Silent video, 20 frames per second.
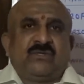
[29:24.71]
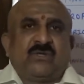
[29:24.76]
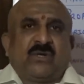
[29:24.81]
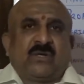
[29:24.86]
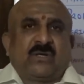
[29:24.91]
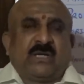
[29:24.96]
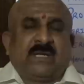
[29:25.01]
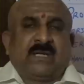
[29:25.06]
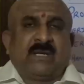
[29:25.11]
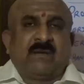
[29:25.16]

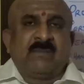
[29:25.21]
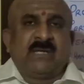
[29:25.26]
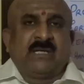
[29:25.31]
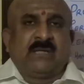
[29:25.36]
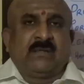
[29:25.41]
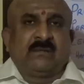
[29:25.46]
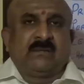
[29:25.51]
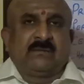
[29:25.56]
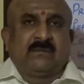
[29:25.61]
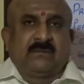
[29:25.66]
shortly
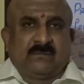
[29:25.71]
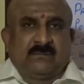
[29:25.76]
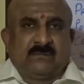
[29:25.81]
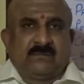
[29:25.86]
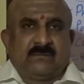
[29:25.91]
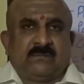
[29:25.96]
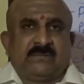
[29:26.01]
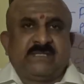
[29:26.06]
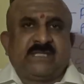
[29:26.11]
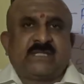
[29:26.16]
coming.
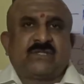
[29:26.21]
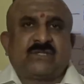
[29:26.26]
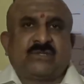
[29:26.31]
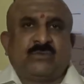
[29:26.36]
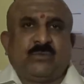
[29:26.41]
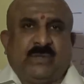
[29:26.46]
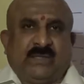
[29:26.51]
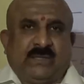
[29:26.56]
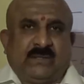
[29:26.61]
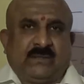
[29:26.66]

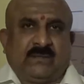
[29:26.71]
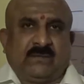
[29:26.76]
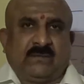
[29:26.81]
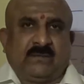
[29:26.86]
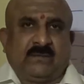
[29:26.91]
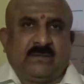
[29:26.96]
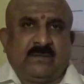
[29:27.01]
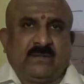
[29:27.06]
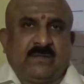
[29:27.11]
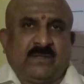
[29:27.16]
Just wait.
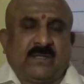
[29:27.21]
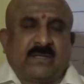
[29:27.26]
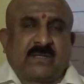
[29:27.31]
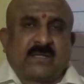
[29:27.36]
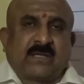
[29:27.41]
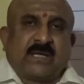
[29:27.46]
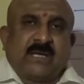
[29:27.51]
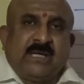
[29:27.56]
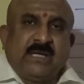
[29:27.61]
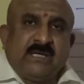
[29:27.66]

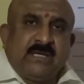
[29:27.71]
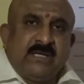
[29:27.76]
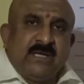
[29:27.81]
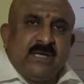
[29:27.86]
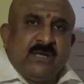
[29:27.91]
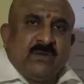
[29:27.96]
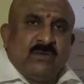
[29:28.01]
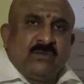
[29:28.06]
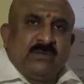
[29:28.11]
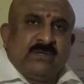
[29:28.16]
Right
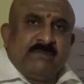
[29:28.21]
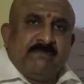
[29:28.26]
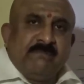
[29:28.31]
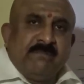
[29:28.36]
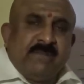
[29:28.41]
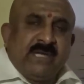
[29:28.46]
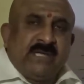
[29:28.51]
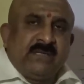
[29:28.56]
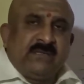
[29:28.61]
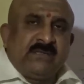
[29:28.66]
now, the
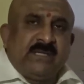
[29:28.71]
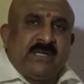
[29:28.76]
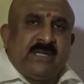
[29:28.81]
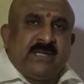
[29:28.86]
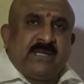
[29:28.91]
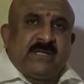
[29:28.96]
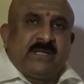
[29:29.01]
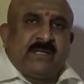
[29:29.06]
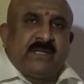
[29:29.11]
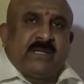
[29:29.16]
main
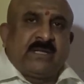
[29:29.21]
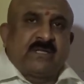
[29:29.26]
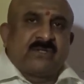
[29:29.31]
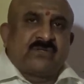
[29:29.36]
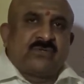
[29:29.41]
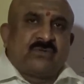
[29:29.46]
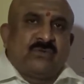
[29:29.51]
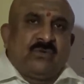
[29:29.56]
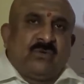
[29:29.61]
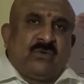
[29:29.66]
theory
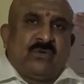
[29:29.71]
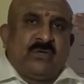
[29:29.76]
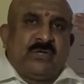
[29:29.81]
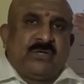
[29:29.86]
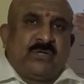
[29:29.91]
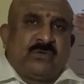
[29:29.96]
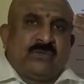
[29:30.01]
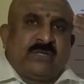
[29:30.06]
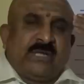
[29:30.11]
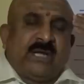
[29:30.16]
has to go
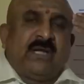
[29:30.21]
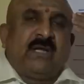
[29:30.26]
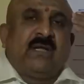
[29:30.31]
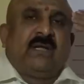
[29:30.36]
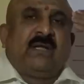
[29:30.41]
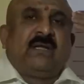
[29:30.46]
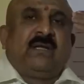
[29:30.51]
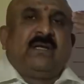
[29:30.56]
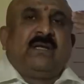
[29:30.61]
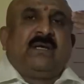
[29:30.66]
into the
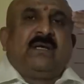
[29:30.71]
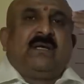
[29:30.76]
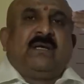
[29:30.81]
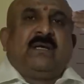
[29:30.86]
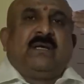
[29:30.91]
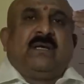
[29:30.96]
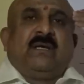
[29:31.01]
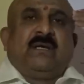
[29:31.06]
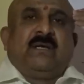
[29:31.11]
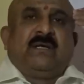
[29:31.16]

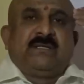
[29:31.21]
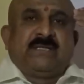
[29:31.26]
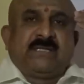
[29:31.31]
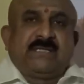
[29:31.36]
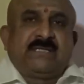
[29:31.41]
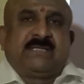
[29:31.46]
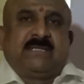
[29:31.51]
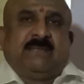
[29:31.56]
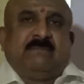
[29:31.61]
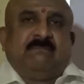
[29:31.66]

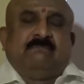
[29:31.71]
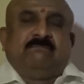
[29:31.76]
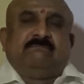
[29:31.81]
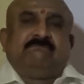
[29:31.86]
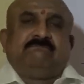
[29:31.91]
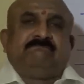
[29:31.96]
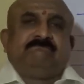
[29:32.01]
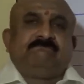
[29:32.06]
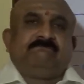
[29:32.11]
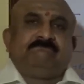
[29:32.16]
system.
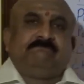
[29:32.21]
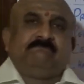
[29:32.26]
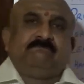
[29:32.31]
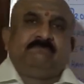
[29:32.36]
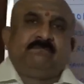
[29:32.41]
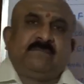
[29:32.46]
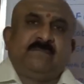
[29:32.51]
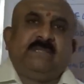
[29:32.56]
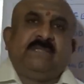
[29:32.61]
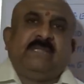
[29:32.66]

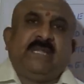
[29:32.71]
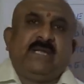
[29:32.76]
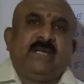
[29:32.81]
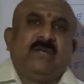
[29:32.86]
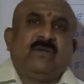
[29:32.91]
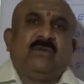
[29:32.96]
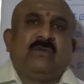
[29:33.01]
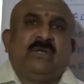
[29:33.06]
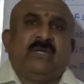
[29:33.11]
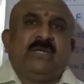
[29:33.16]
Then
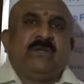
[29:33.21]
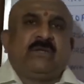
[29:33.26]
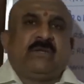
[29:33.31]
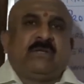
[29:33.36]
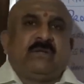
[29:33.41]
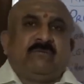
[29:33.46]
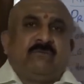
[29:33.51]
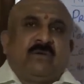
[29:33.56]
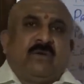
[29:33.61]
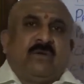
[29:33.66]
only you
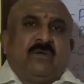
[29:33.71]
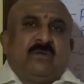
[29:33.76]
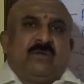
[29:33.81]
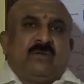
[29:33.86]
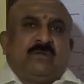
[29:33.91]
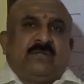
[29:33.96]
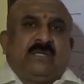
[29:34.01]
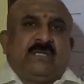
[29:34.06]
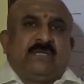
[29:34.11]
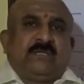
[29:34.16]
can
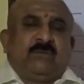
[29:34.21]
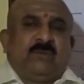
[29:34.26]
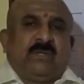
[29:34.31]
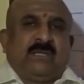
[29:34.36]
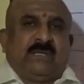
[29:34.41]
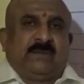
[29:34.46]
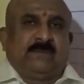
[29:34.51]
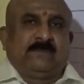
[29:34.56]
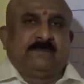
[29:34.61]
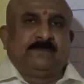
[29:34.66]
follow the other
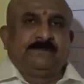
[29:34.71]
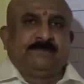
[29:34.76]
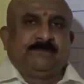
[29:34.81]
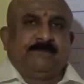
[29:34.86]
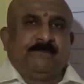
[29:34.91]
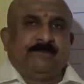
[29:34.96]
one.